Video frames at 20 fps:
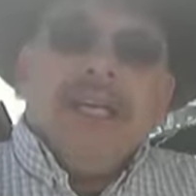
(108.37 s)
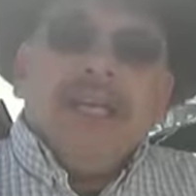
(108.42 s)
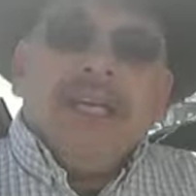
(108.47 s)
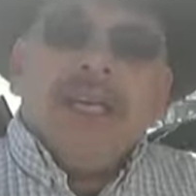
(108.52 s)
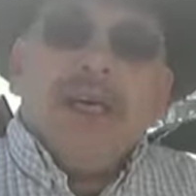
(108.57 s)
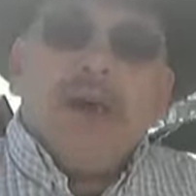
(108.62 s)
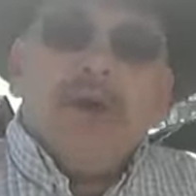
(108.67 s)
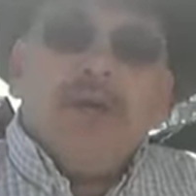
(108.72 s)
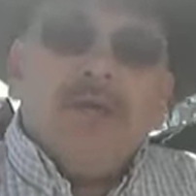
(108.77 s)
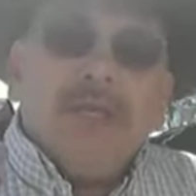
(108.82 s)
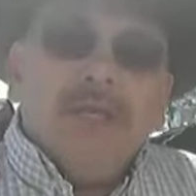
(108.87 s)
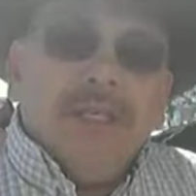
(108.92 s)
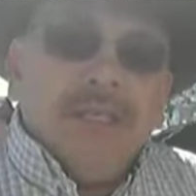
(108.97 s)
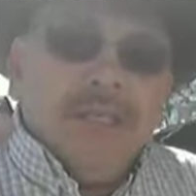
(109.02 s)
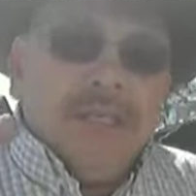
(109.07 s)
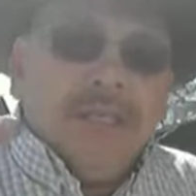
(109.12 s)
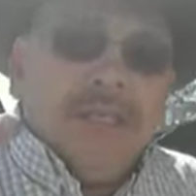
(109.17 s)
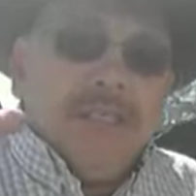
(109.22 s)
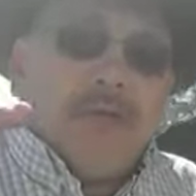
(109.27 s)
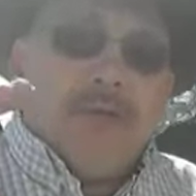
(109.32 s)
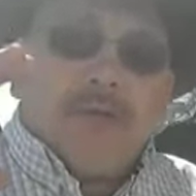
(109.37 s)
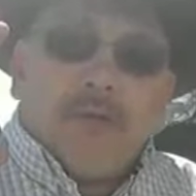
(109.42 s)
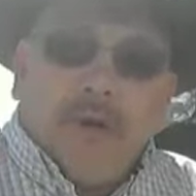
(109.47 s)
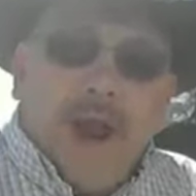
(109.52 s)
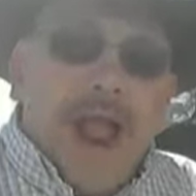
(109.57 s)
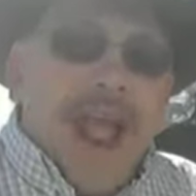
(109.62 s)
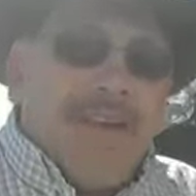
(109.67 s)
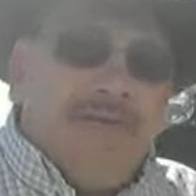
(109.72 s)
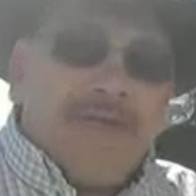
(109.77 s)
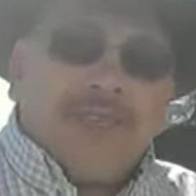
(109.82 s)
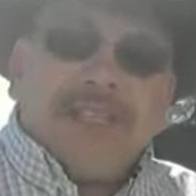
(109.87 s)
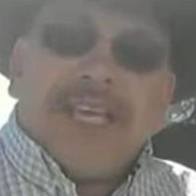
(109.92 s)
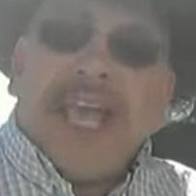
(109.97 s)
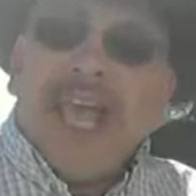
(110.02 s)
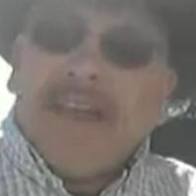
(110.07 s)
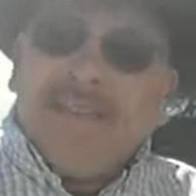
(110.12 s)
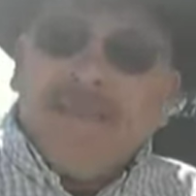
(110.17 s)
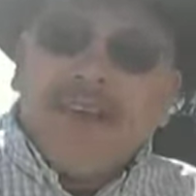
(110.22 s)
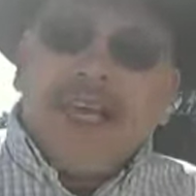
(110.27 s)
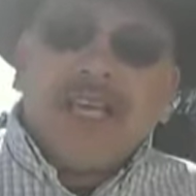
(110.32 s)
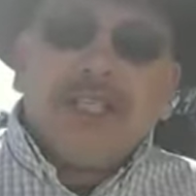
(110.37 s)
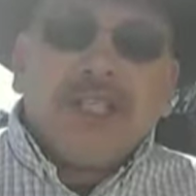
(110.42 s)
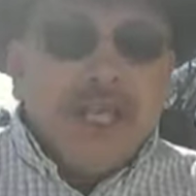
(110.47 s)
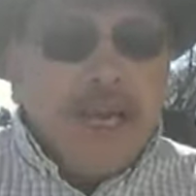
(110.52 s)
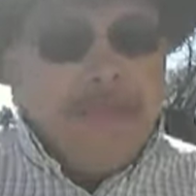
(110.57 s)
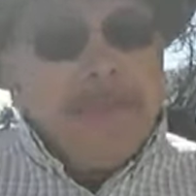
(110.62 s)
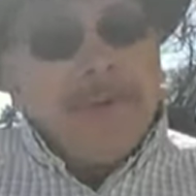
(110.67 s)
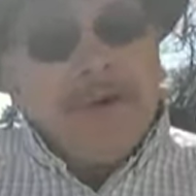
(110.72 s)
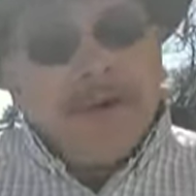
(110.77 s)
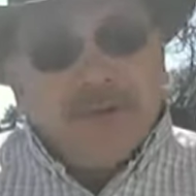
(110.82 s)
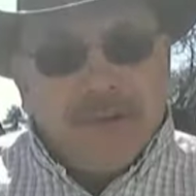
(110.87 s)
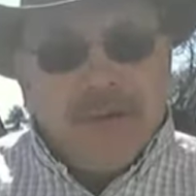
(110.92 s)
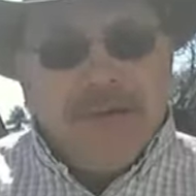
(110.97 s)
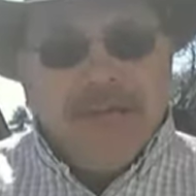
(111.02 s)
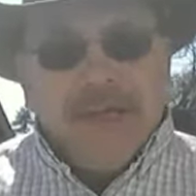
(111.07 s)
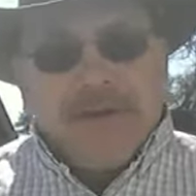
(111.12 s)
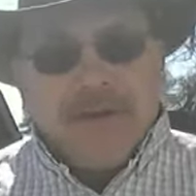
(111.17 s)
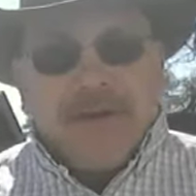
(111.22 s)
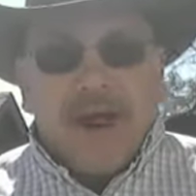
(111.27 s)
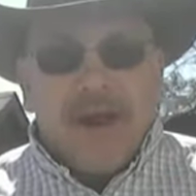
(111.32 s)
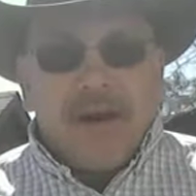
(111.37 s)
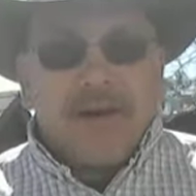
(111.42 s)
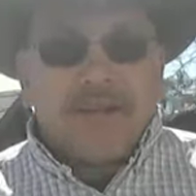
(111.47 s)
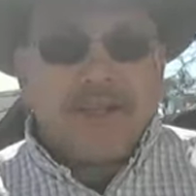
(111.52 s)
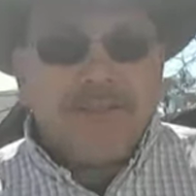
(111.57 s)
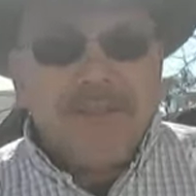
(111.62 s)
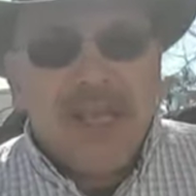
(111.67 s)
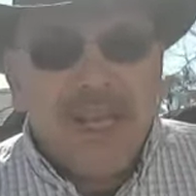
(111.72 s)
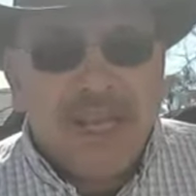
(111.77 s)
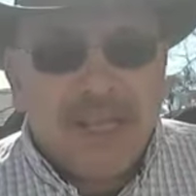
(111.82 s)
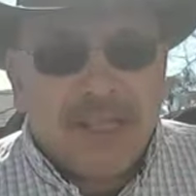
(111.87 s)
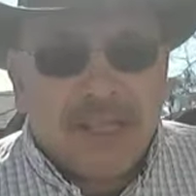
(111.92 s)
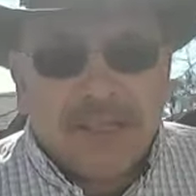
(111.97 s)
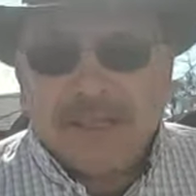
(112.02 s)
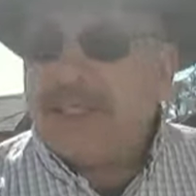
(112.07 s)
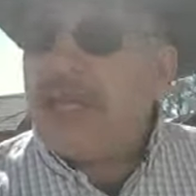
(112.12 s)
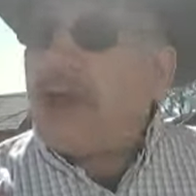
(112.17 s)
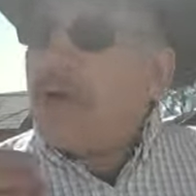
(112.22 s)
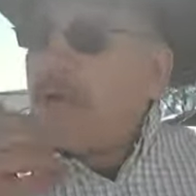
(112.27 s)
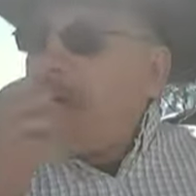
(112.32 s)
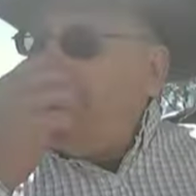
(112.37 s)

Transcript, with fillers: you know, Thrive was a heck of a lot cheaper than $300 a month. So,